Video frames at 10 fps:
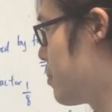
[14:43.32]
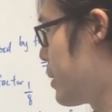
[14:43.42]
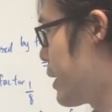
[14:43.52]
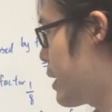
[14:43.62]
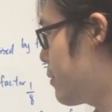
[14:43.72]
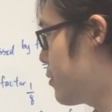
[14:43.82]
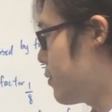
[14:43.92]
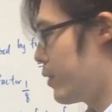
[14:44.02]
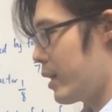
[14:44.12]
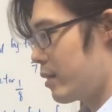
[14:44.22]
my f
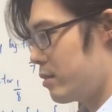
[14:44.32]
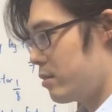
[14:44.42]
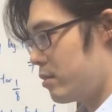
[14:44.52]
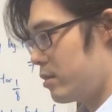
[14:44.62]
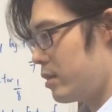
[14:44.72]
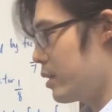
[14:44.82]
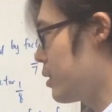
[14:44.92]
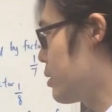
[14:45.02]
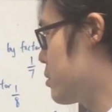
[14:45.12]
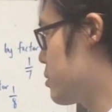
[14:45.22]
of x
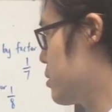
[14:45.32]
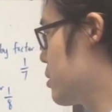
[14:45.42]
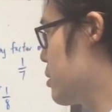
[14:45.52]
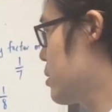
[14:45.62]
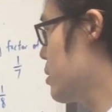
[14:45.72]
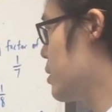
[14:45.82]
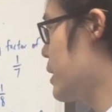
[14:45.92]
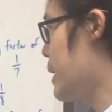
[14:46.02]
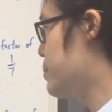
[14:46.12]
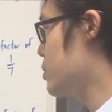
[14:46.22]
is
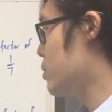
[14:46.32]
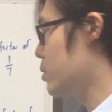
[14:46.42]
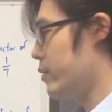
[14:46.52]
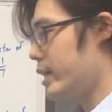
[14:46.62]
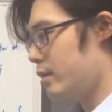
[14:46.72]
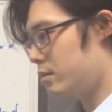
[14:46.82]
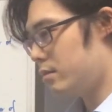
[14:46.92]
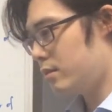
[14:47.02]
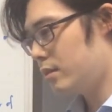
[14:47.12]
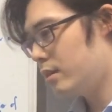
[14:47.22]
absolute of
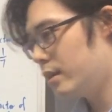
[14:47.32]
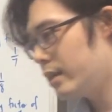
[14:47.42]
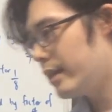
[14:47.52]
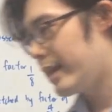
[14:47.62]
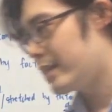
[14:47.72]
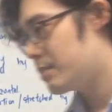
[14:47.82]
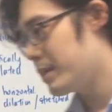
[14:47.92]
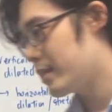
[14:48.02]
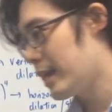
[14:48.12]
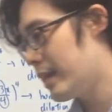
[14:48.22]
x, and it's
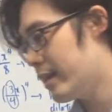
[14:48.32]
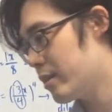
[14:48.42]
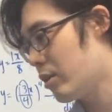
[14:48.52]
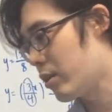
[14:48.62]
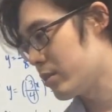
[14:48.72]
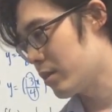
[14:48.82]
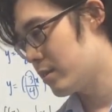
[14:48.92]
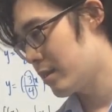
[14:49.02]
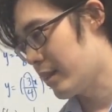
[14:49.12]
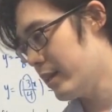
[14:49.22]
been dilated
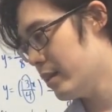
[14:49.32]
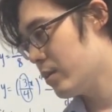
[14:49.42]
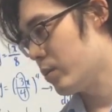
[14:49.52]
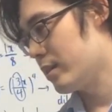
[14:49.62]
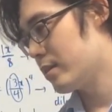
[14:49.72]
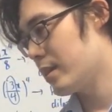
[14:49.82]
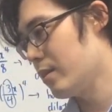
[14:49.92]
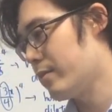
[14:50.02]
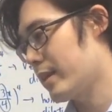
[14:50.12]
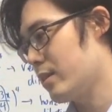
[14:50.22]
horizontally with a
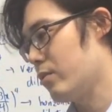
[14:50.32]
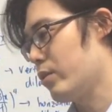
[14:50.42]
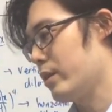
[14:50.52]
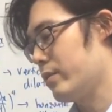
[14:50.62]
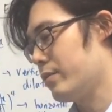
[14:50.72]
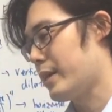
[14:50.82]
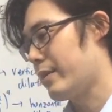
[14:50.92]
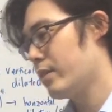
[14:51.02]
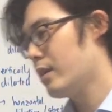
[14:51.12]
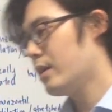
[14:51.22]
scale factor of 1 over
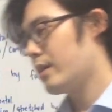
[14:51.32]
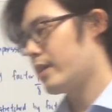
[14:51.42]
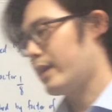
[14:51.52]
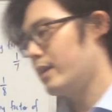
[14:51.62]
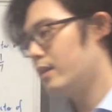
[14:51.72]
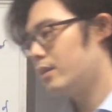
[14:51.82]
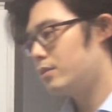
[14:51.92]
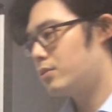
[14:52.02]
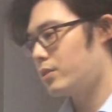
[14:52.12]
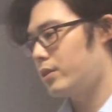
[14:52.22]
5. Okay,
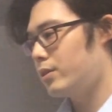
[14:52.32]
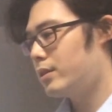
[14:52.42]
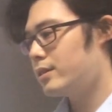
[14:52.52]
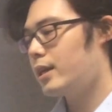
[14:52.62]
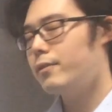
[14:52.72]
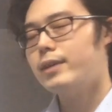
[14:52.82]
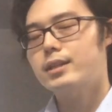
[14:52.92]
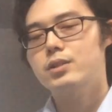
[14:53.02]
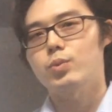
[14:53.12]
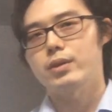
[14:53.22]
so scale
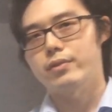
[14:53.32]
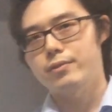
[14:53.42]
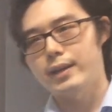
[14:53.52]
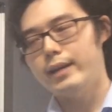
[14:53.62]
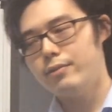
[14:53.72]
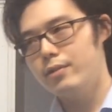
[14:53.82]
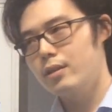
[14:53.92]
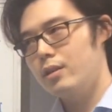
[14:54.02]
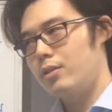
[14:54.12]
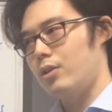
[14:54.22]
factor is 1 over 5.
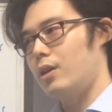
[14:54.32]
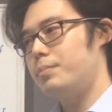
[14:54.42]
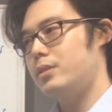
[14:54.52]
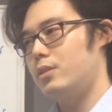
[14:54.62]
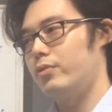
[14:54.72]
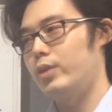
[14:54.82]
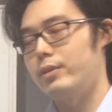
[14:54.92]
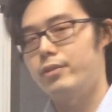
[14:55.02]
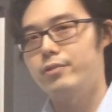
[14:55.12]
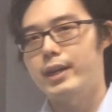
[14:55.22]
The opposite of 1
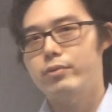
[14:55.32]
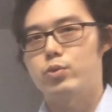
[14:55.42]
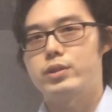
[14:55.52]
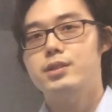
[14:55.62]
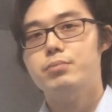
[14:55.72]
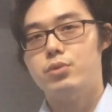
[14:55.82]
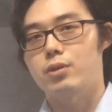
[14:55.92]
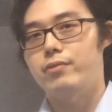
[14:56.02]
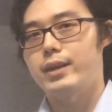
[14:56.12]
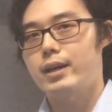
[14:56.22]
over 5, or
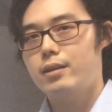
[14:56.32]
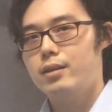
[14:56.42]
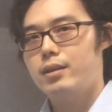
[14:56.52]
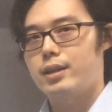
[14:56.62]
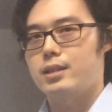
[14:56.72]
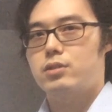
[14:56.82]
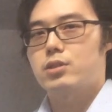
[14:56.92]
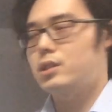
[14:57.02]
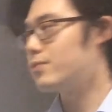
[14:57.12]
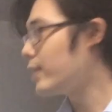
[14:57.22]
reciprocal of that, is
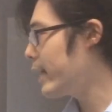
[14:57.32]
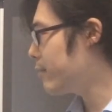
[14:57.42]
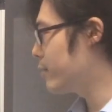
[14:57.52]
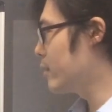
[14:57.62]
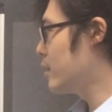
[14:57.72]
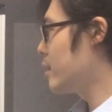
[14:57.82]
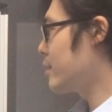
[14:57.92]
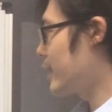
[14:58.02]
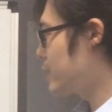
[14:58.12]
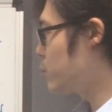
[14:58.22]
just 5.
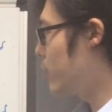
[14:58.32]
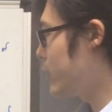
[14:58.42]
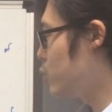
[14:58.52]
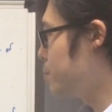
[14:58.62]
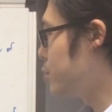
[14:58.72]
that's what you would